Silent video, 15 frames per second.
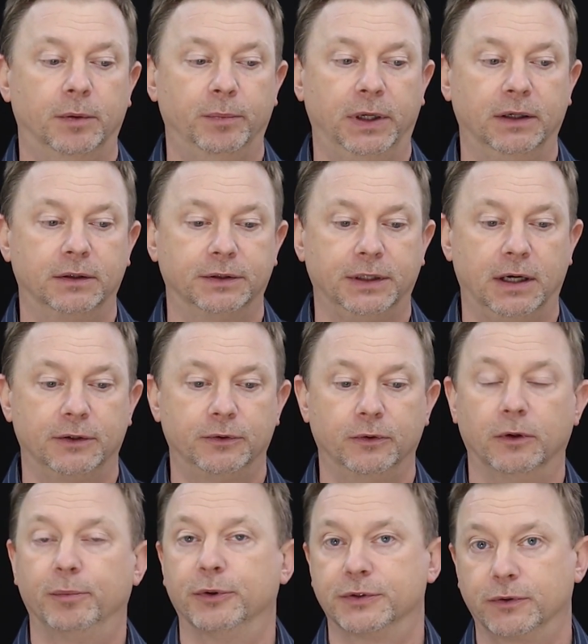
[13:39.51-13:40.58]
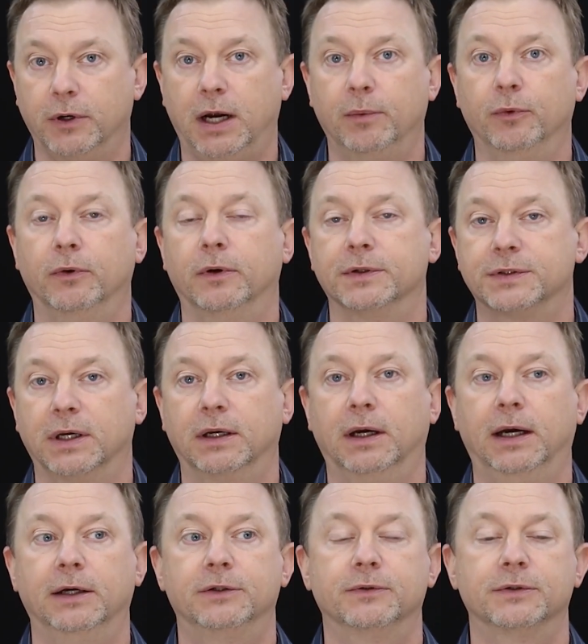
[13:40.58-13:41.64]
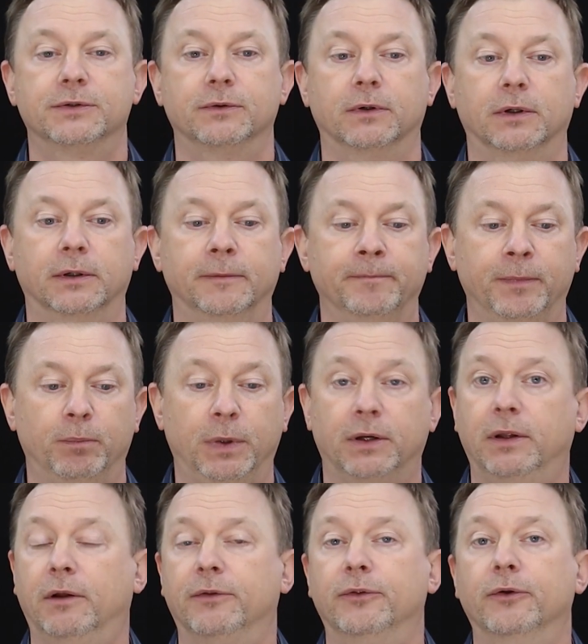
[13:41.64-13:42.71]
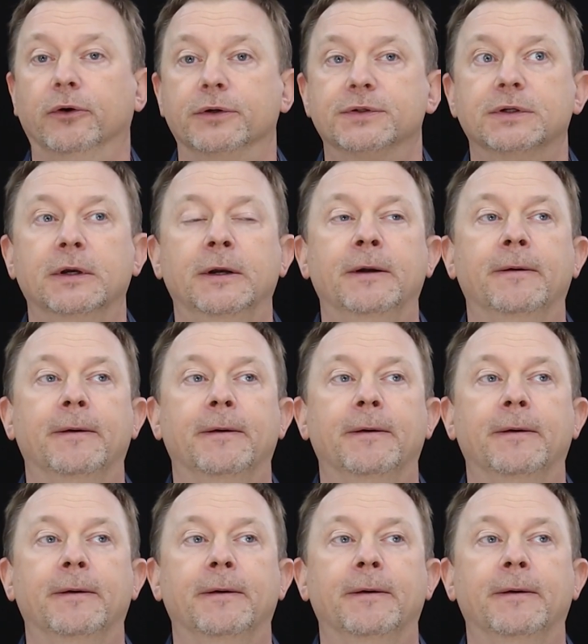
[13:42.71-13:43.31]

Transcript: medical doctor or a prescriber or a psychiatrist or a mental health nurse.